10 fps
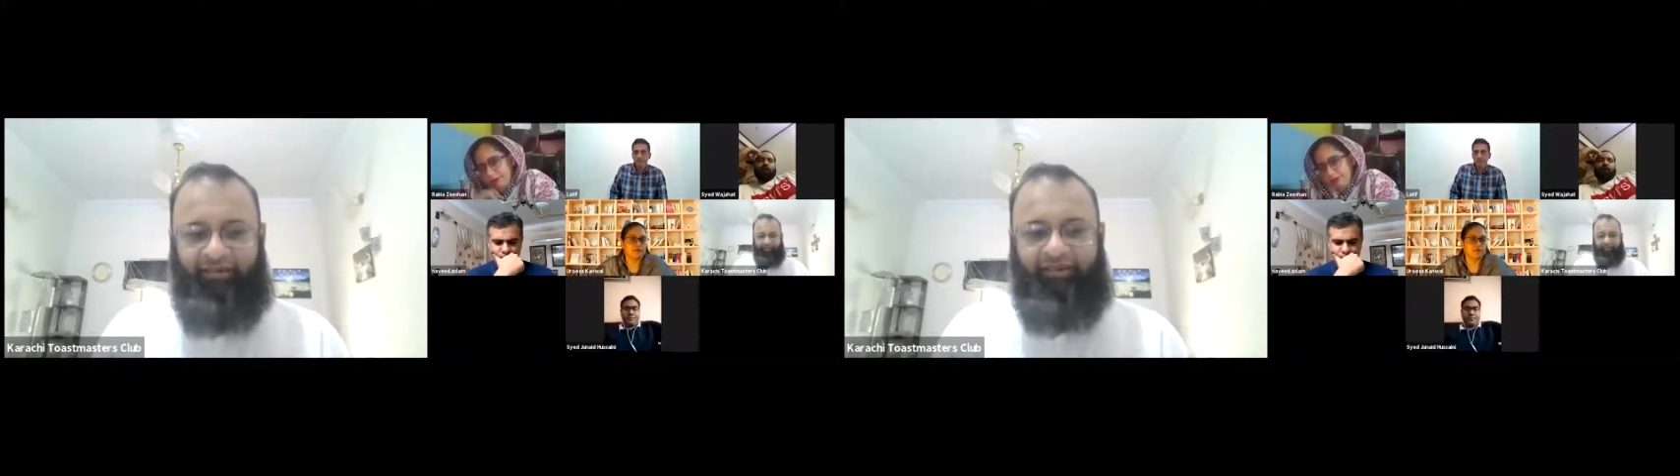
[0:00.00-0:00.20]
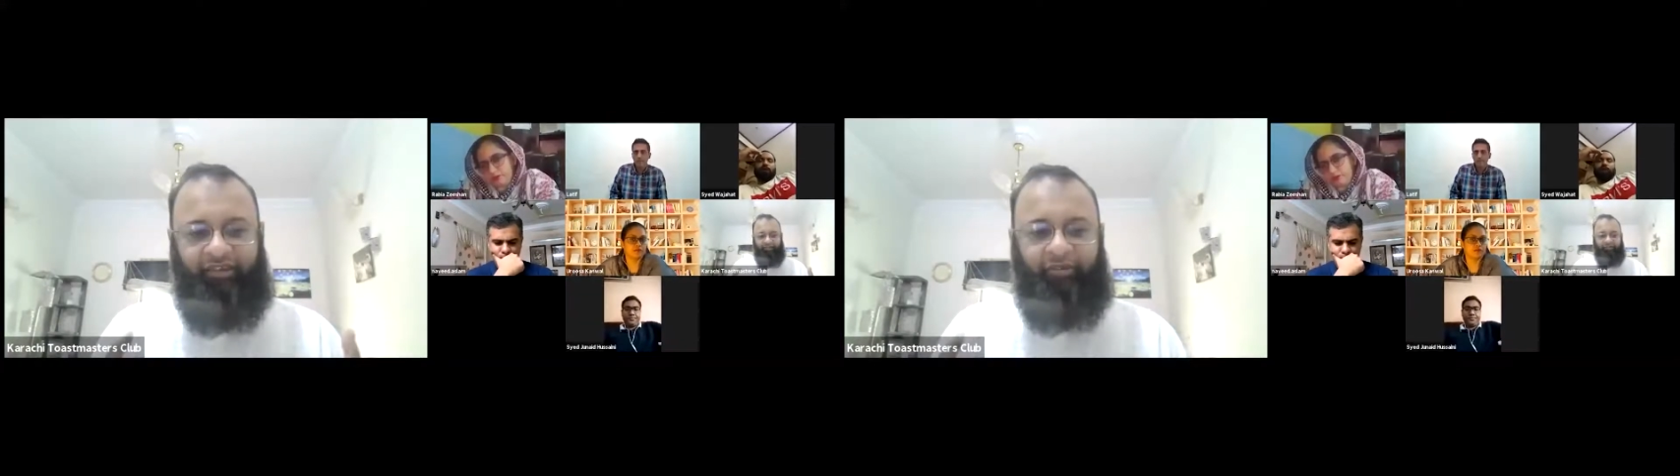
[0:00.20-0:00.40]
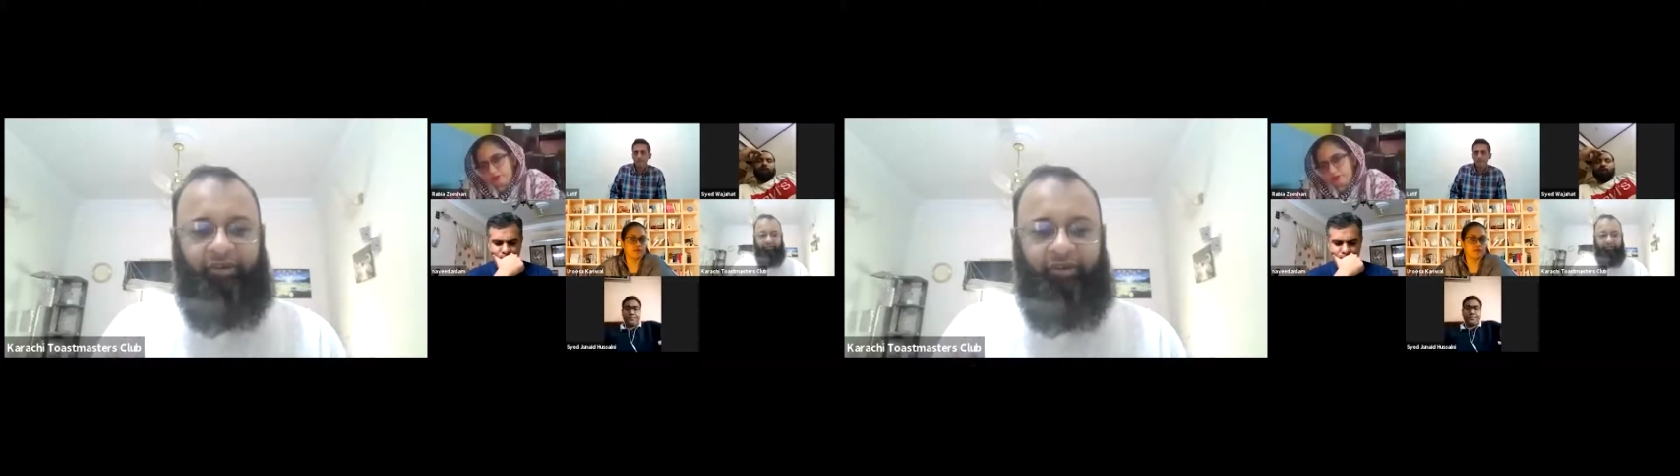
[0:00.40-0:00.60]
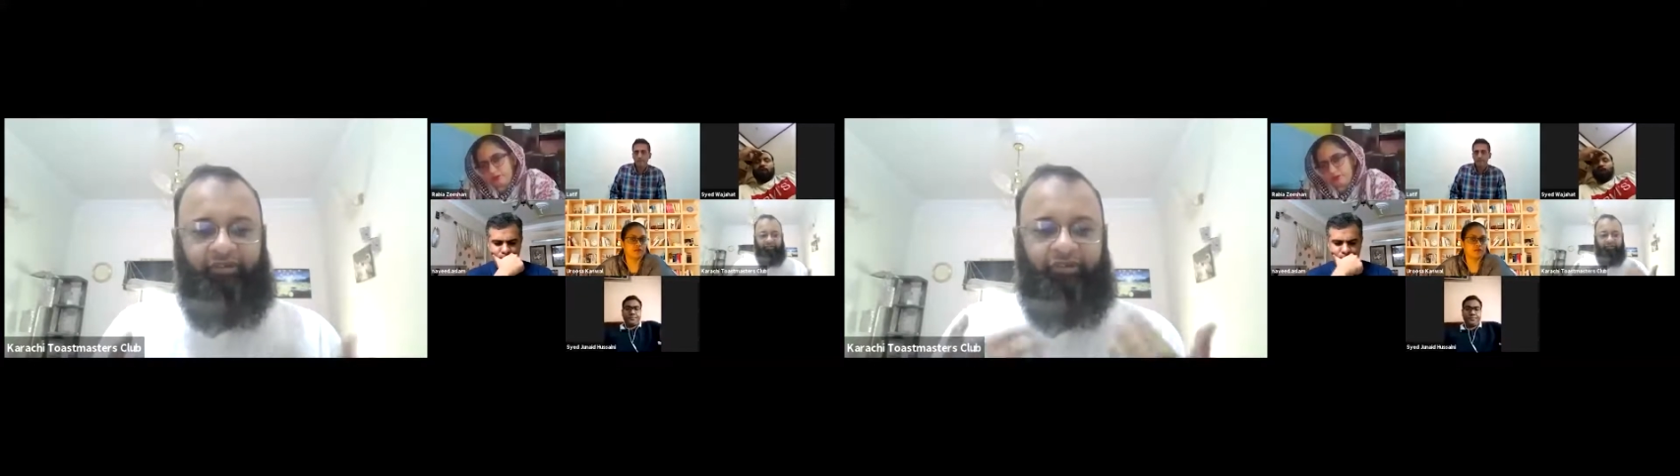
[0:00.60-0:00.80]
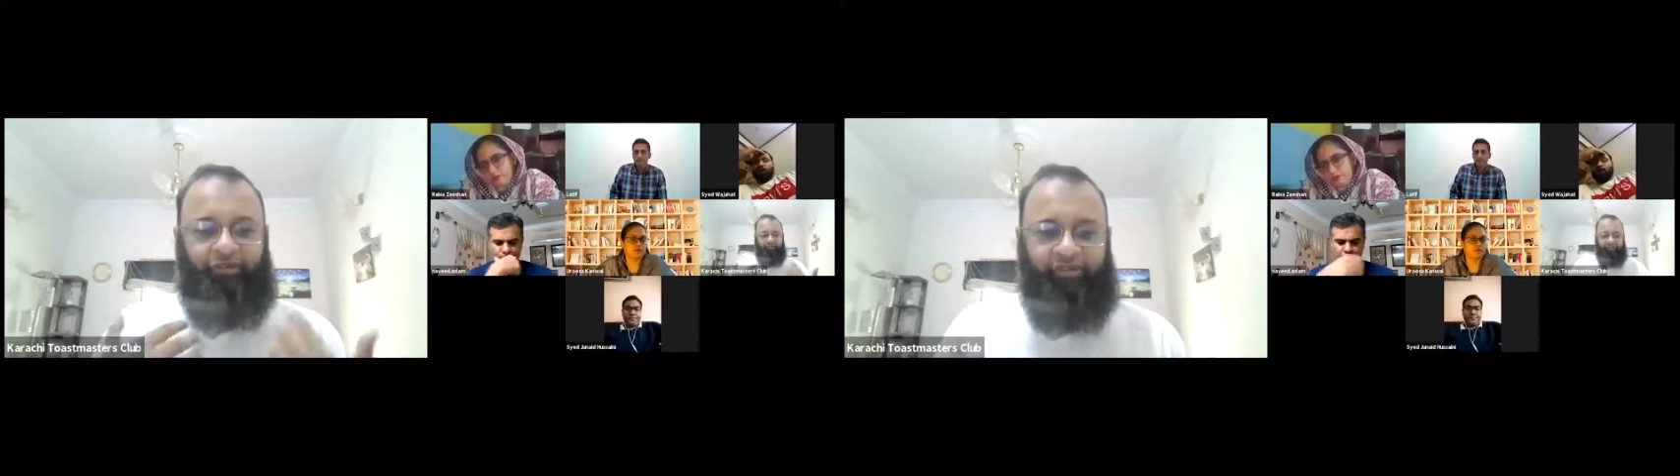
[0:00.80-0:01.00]
just
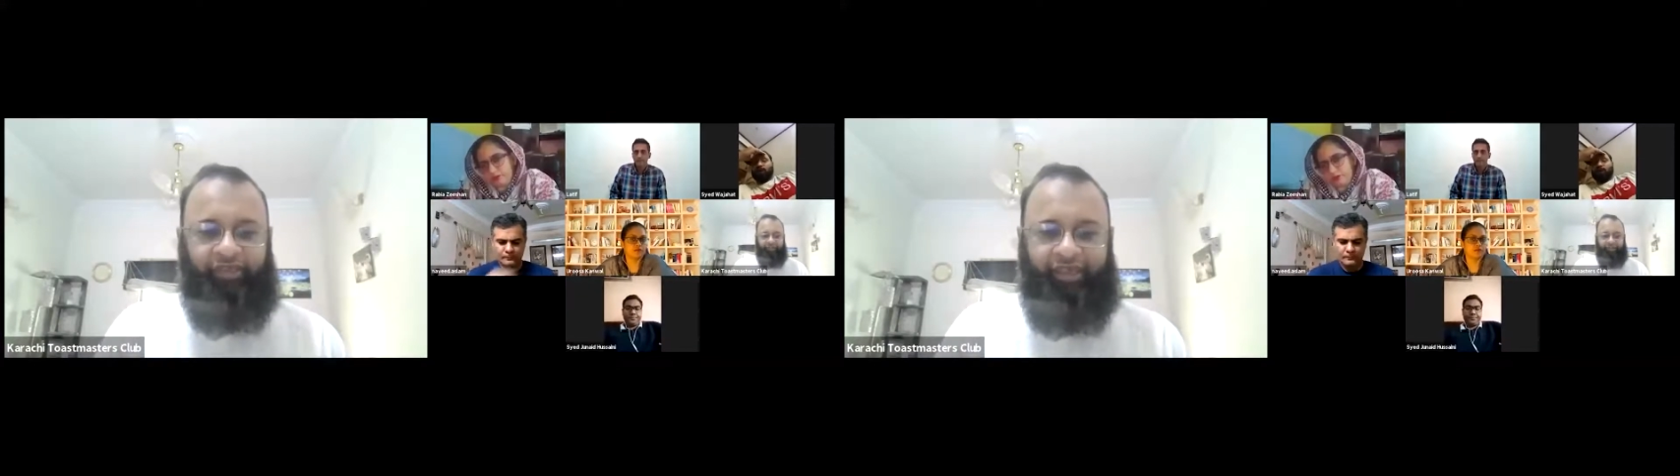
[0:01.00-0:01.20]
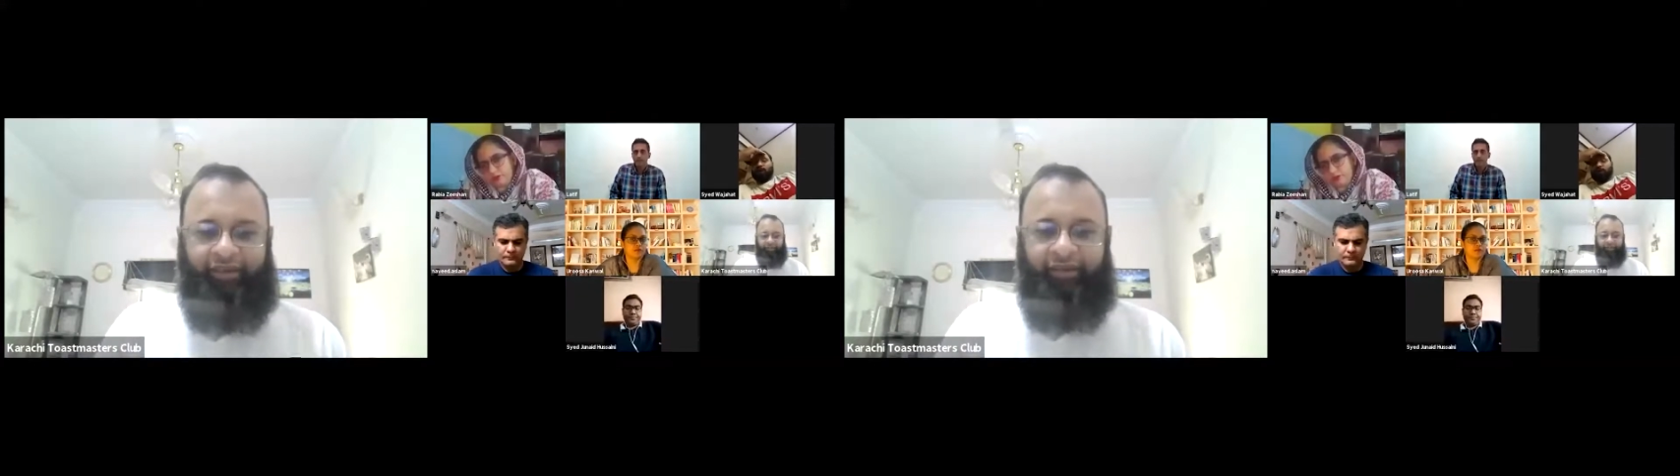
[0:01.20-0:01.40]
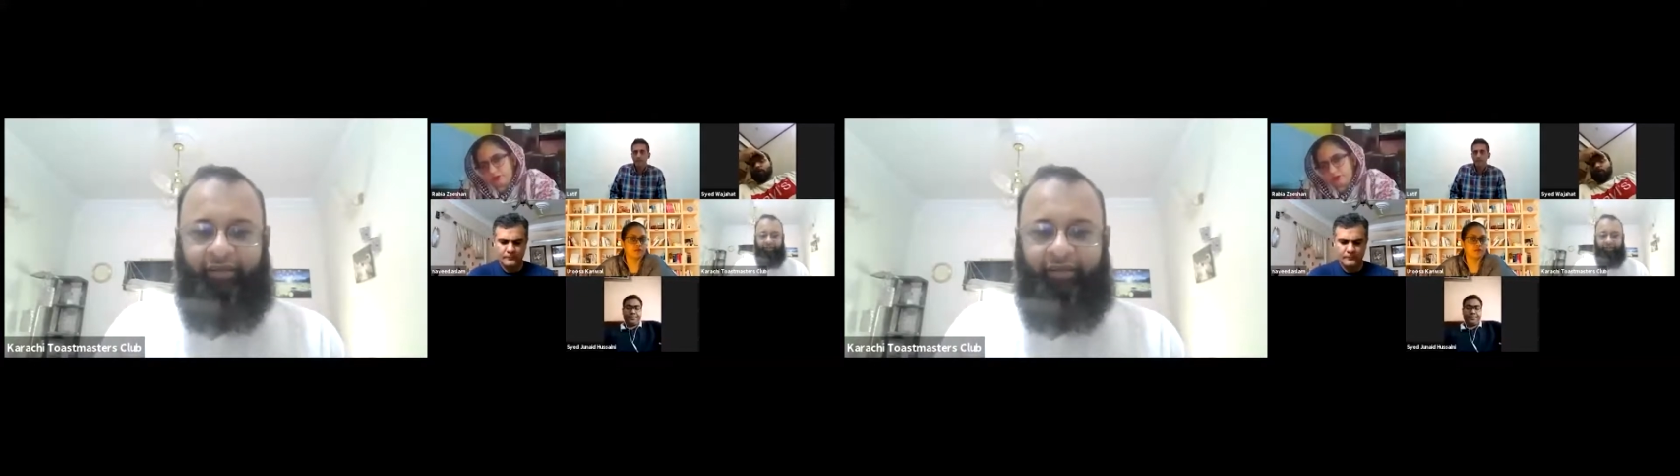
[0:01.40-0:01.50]
because you think